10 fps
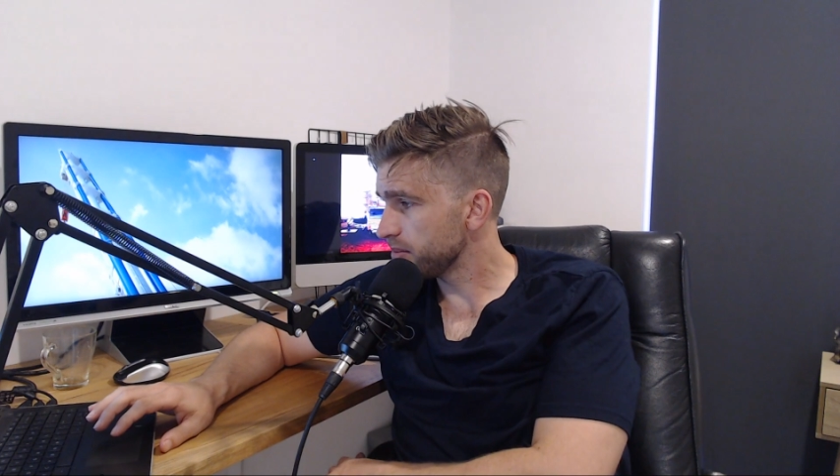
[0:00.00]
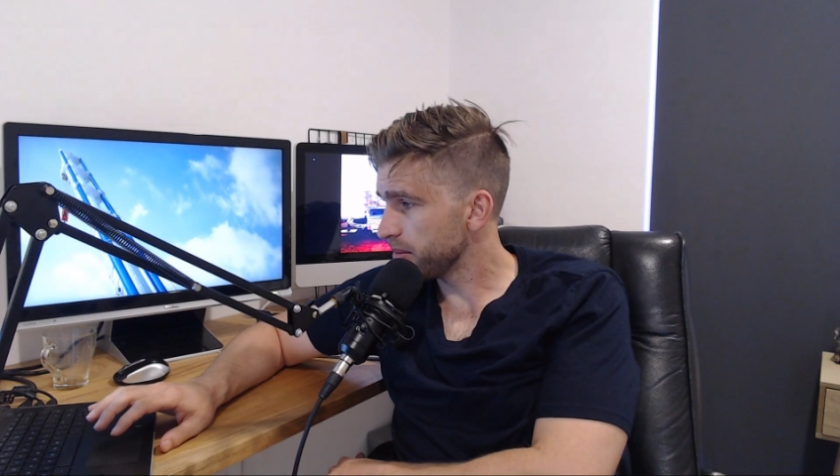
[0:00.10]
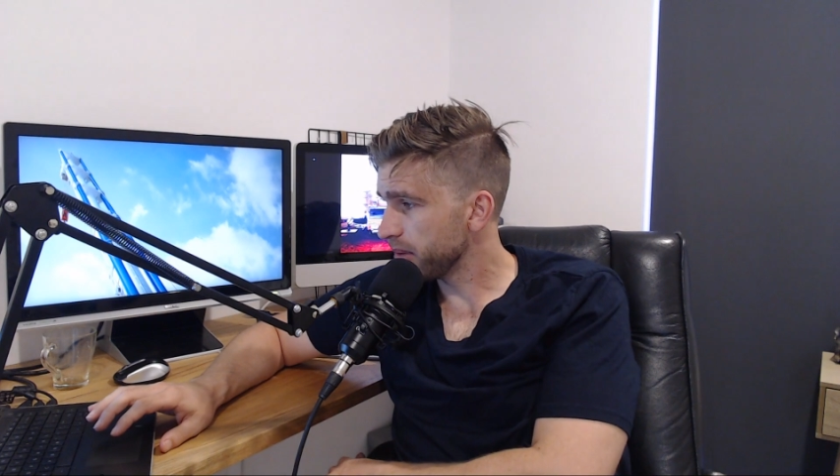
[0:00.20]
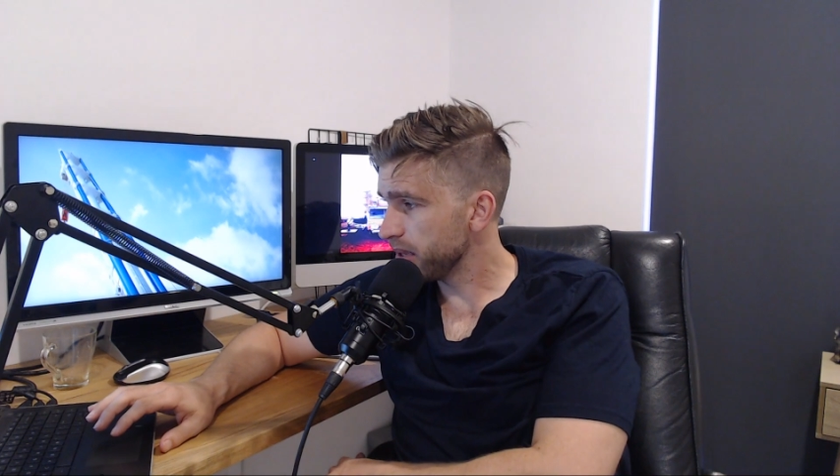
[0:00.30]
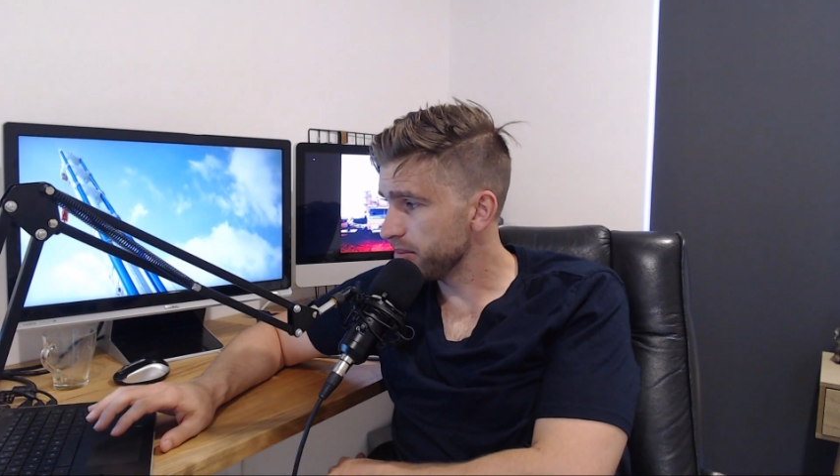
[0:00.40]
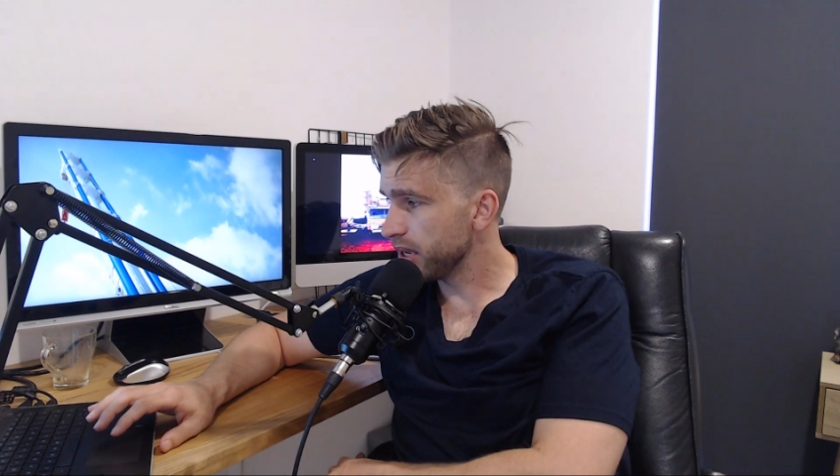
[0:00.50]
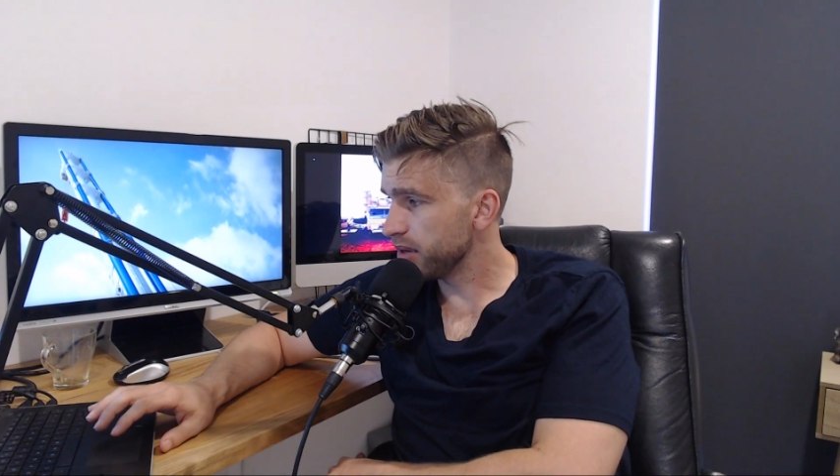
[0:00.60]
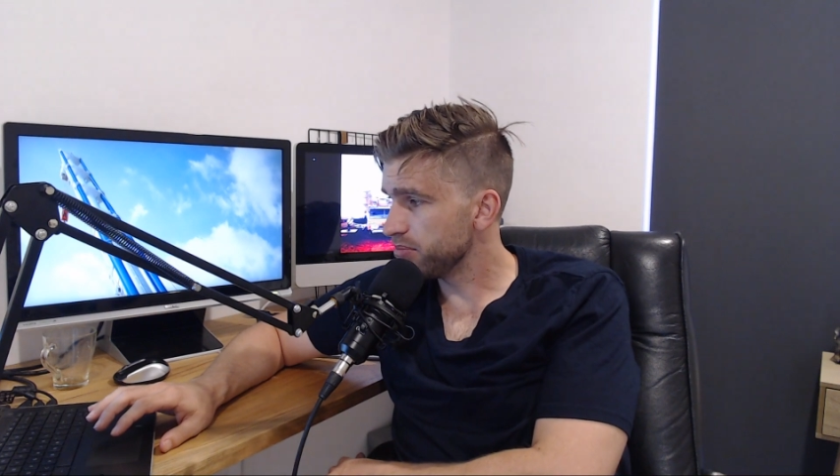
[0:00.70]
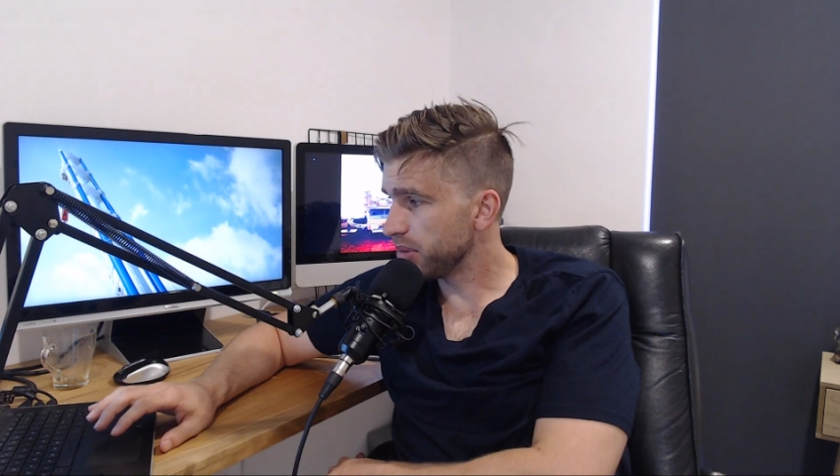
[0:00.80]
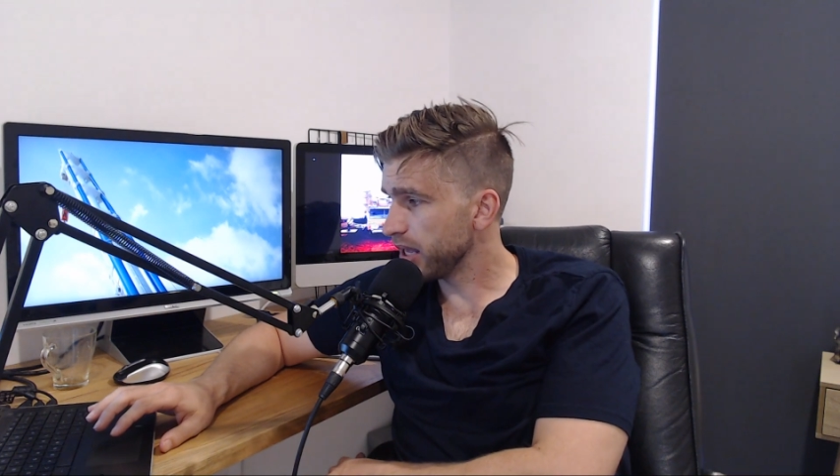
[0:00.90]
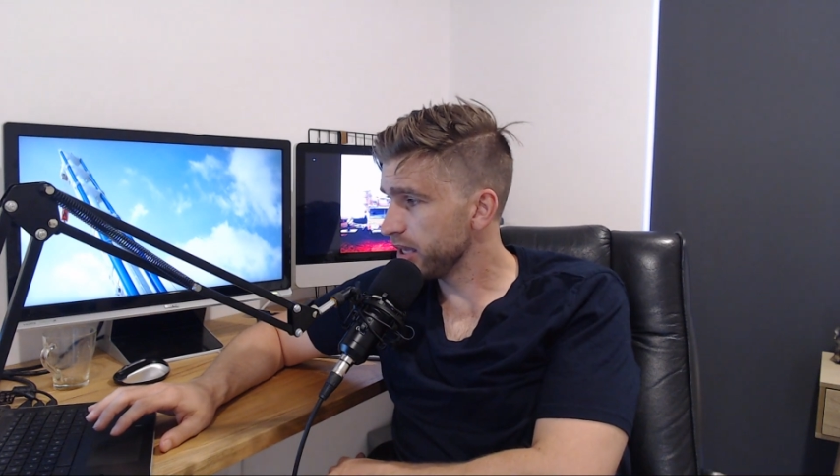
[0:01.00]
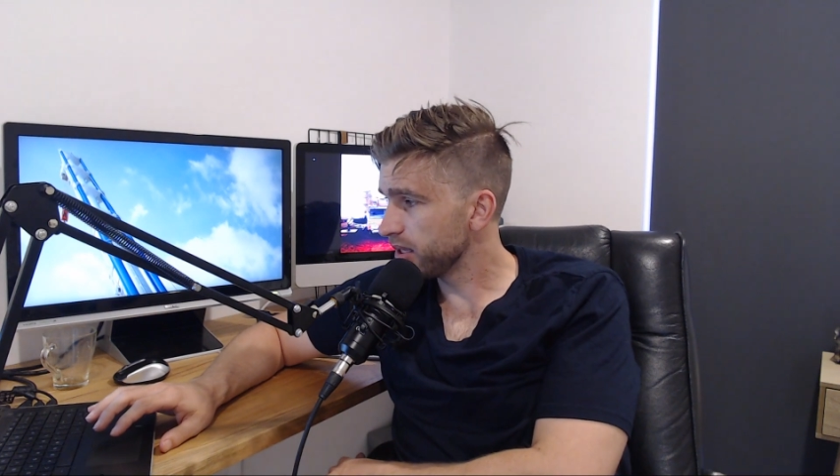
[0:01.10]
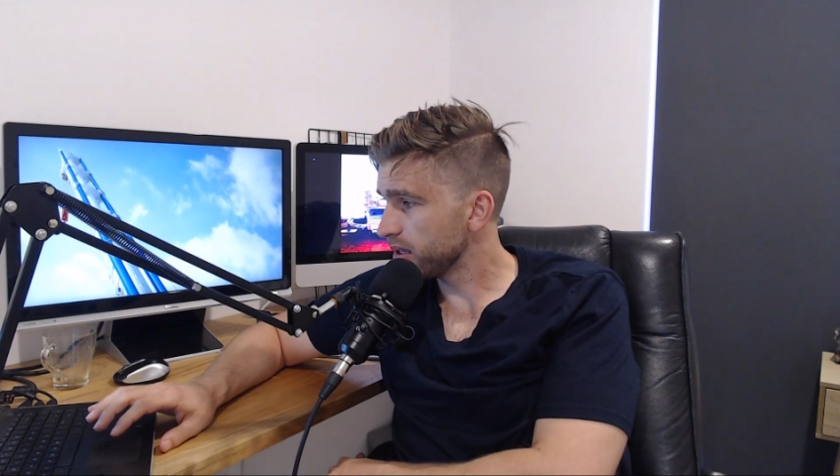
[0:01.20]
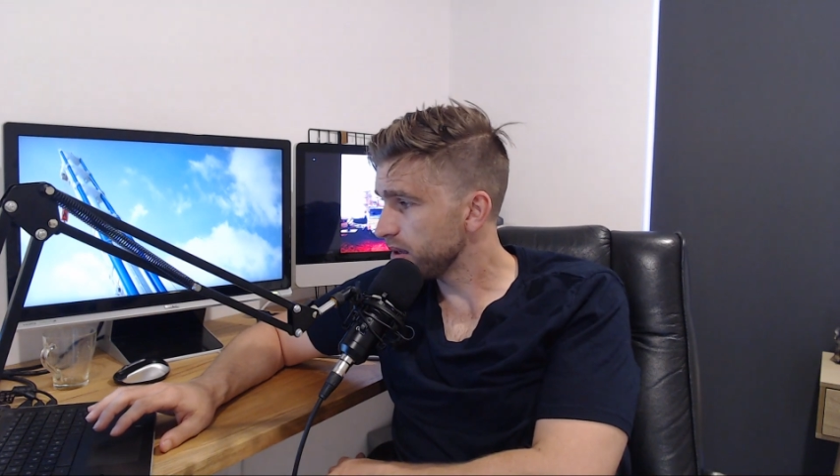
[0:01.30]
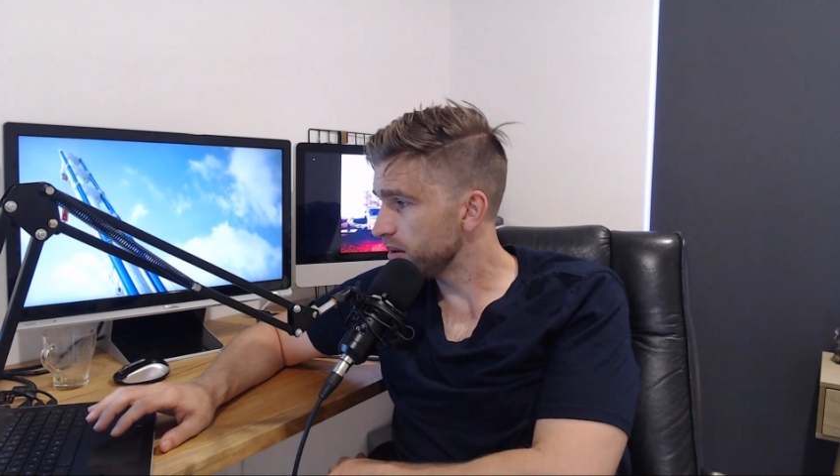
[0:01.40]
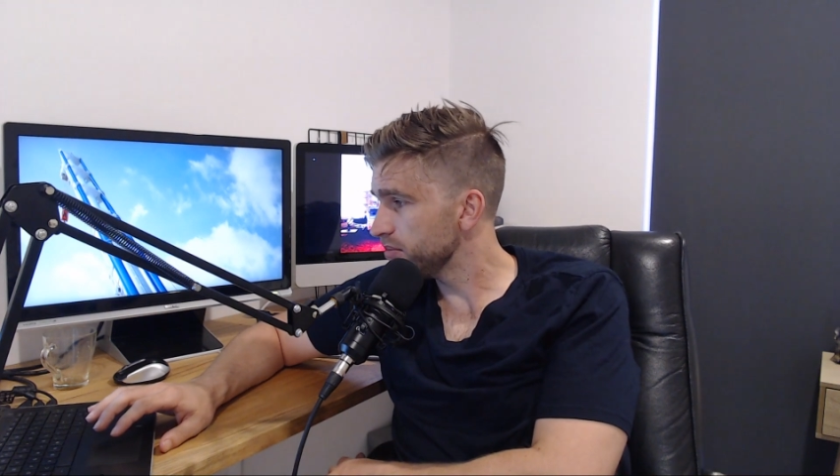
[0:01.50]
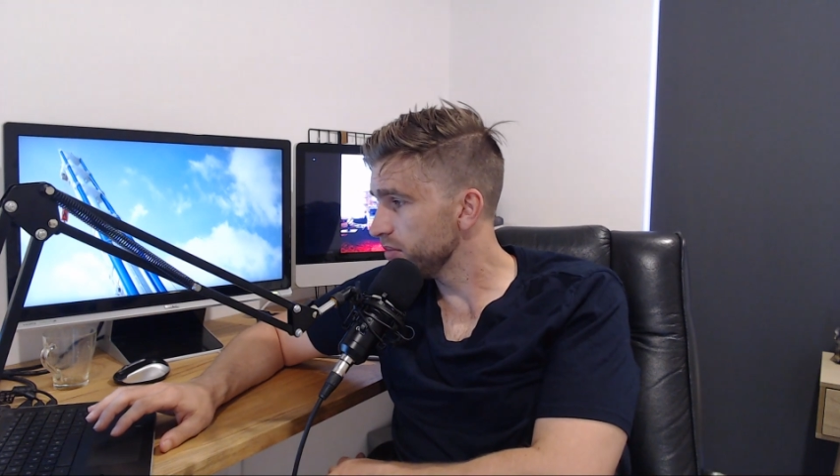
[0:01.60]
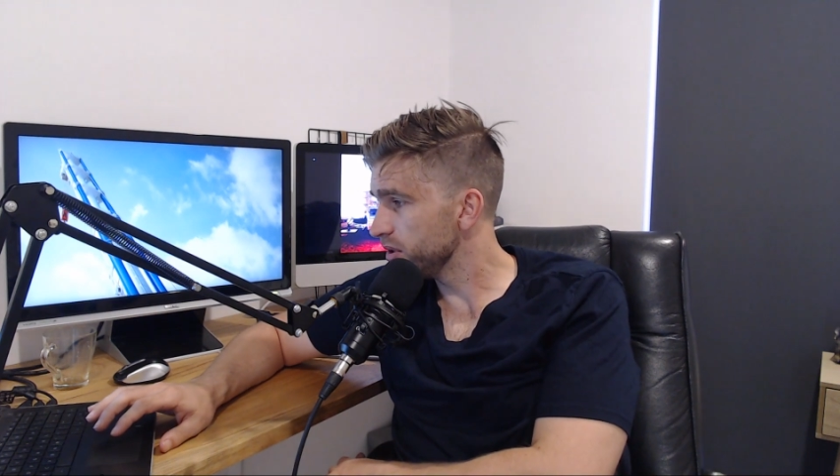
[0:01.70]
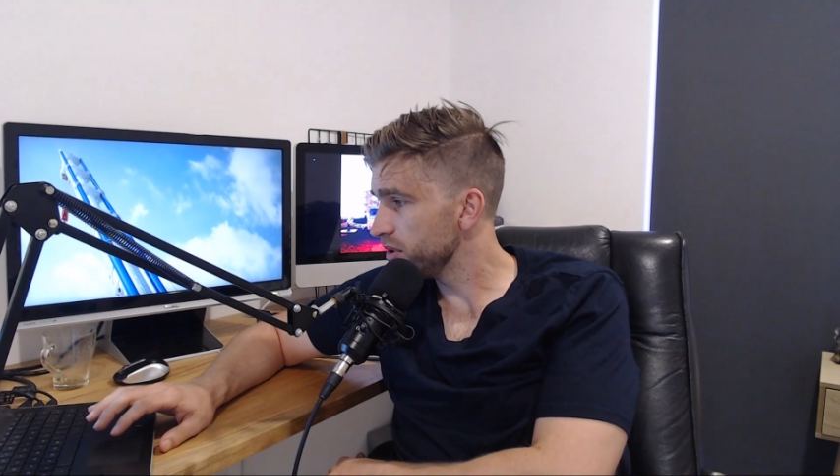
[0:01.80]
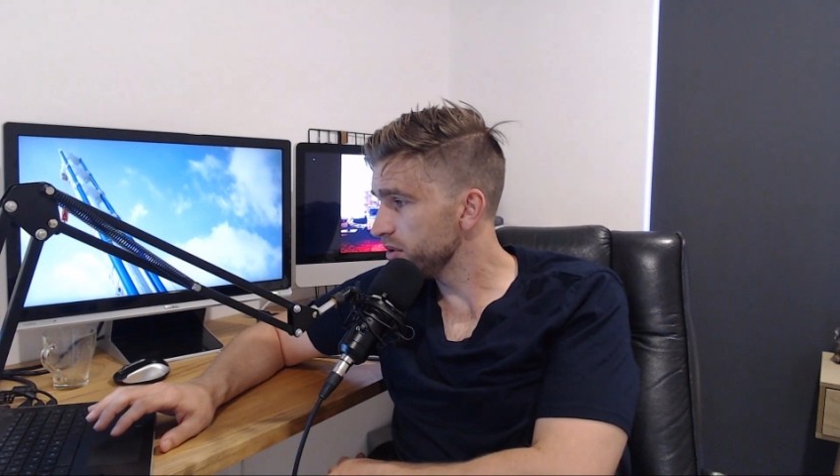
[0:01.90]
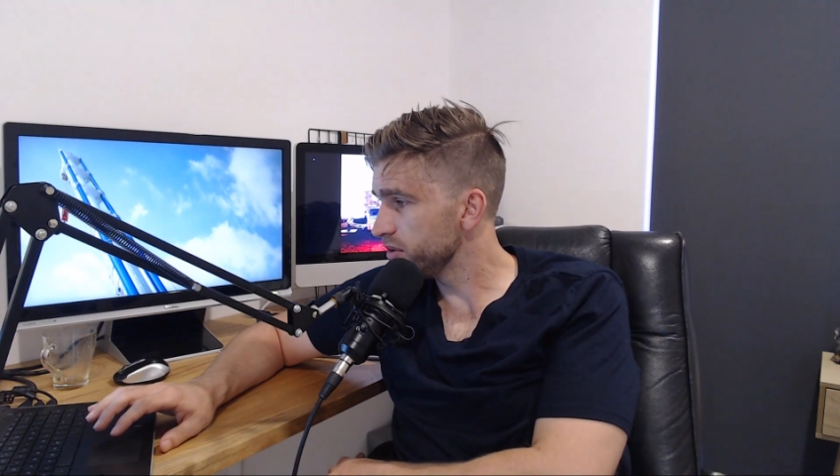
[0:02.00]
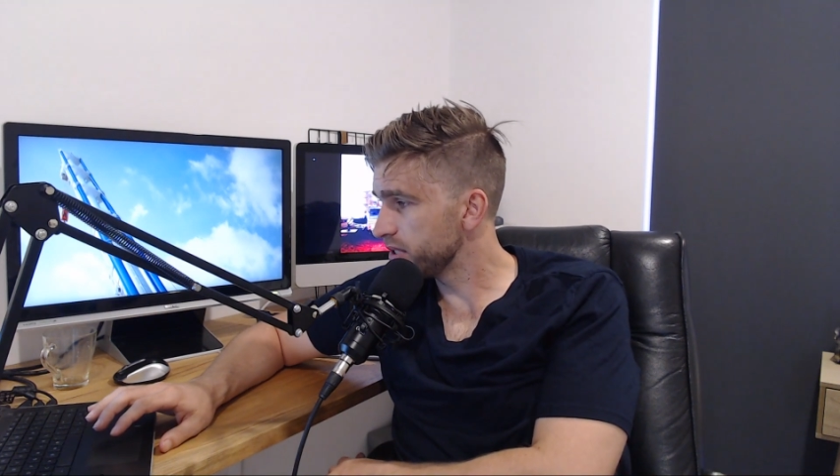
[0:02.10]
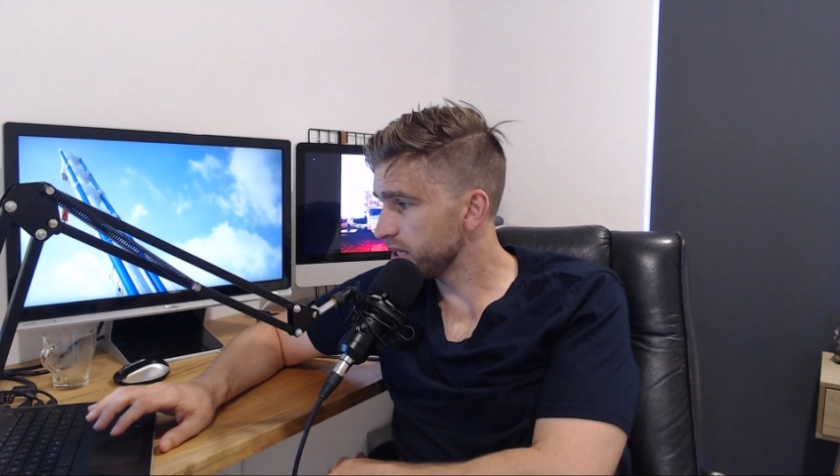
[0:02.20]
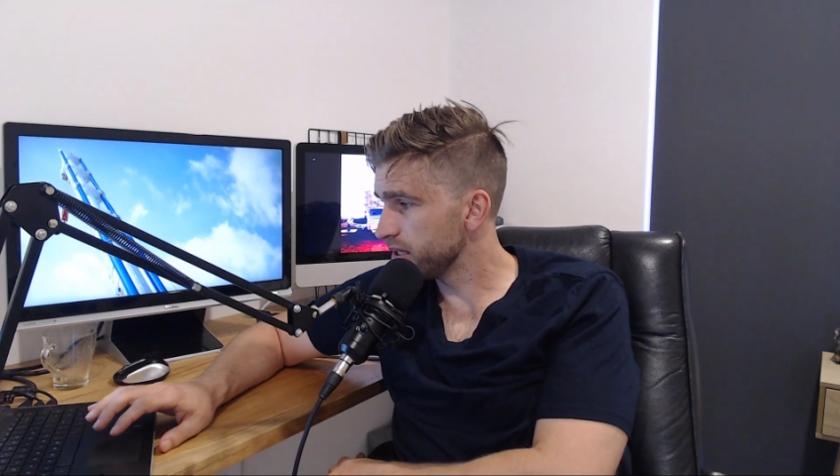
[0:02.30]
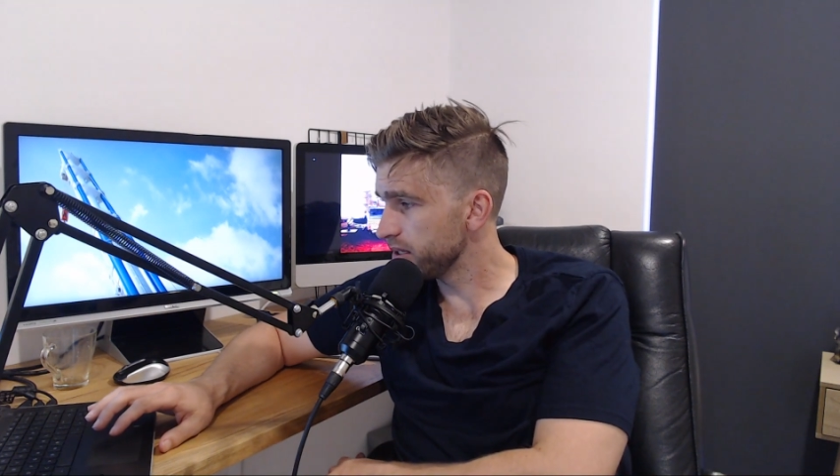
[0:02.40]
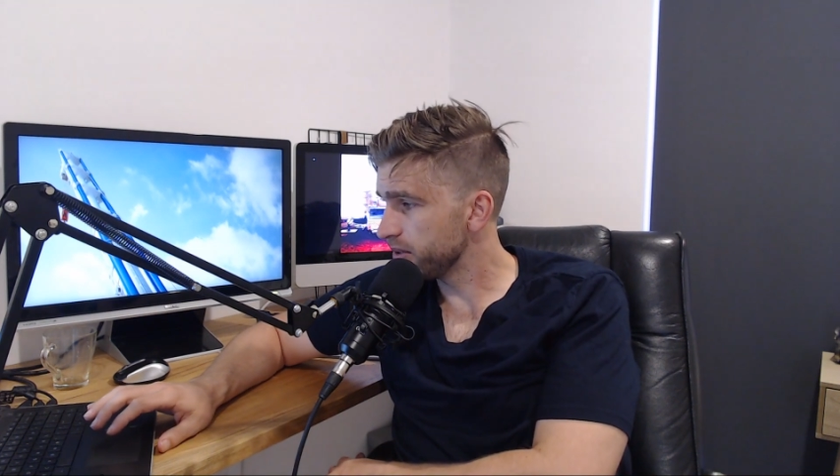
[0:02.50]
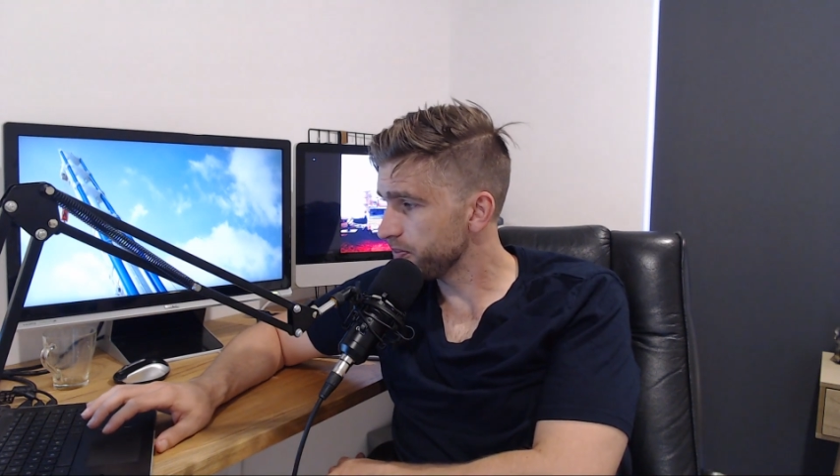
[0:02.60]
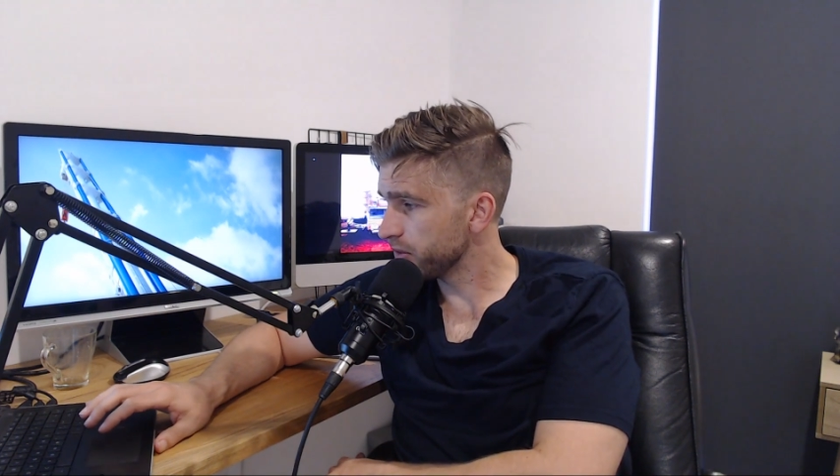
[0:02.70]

main man, Blake Muluton.